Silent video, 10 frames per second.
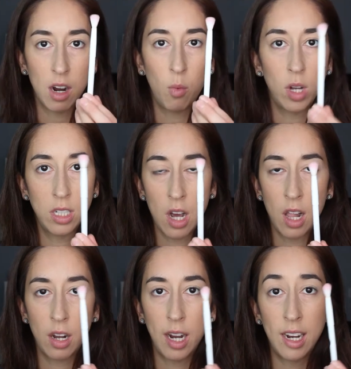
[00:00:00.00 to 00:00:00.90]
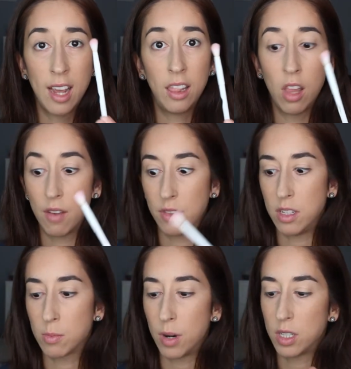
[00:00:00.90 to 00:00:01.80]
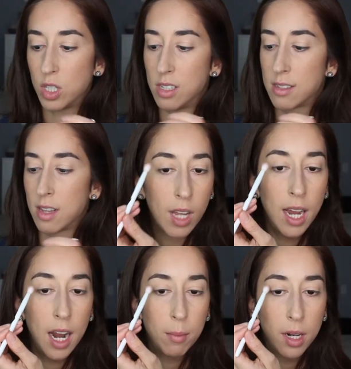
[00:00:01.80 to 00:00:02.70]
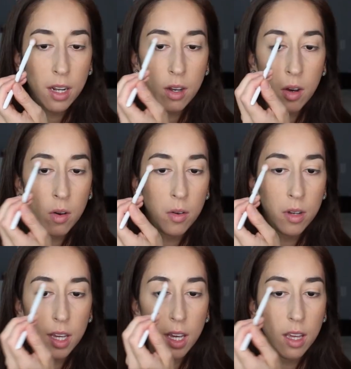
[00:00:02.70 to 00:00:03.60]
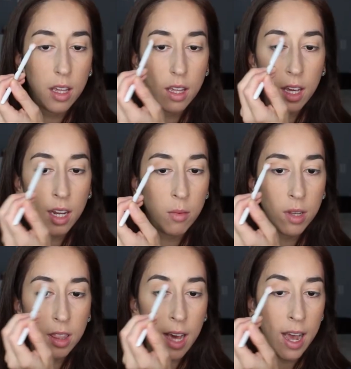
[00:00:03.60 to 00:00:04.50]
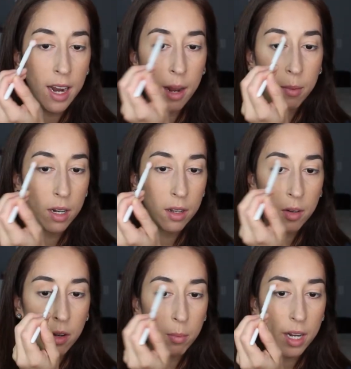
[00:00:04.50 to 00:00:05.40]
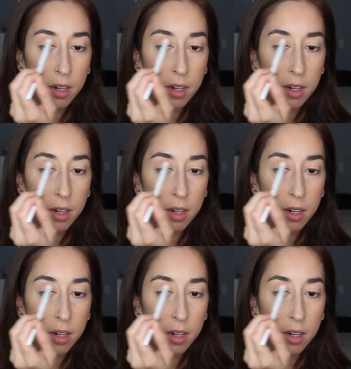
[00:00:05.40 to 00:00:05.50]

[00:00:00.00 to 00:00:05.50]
are one dollar, and I love these brushes. And I'm going to go in with that, and I'm going to go in my